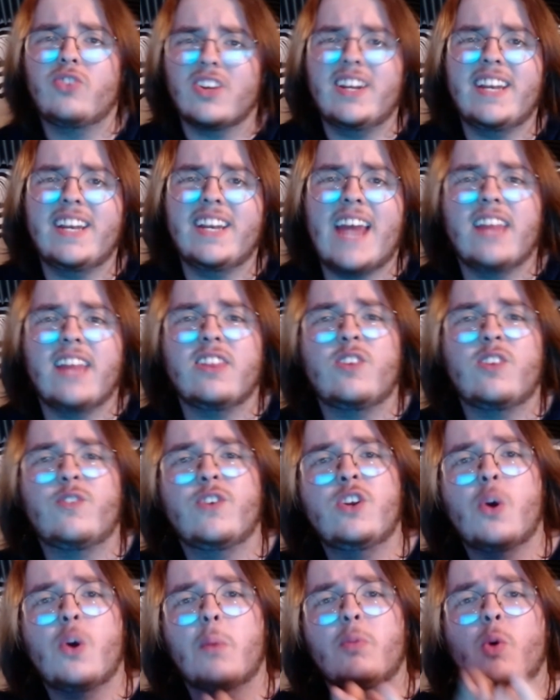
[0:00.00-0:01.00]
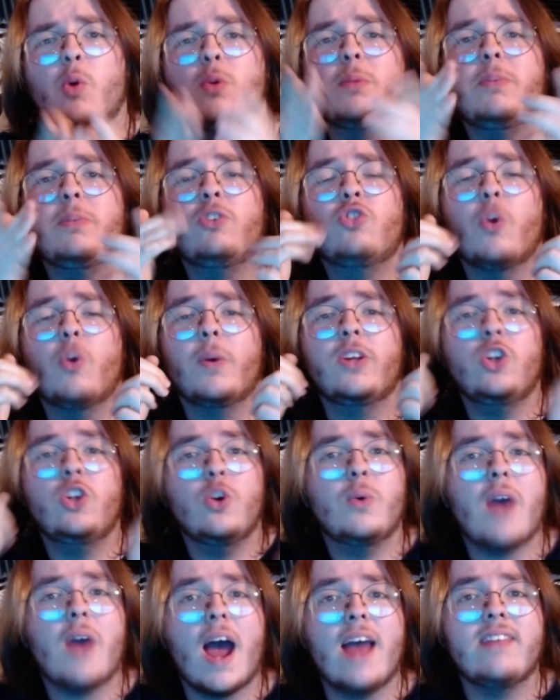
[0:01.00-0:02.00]
today in this video, I'm going to be showing you
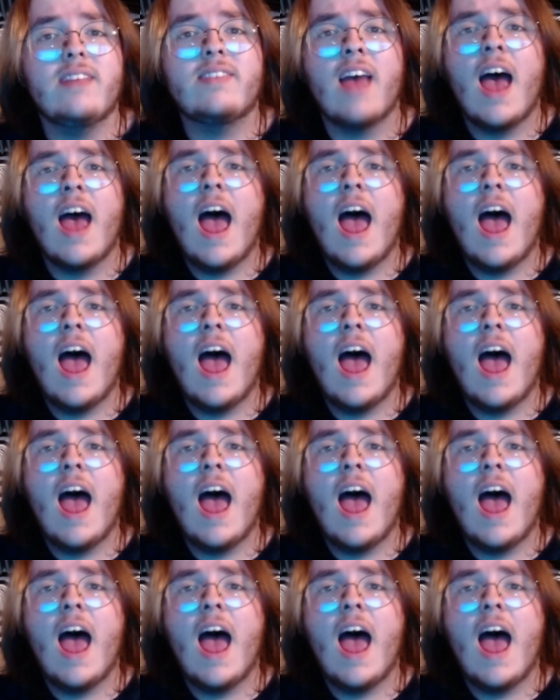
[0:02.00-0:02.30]
guys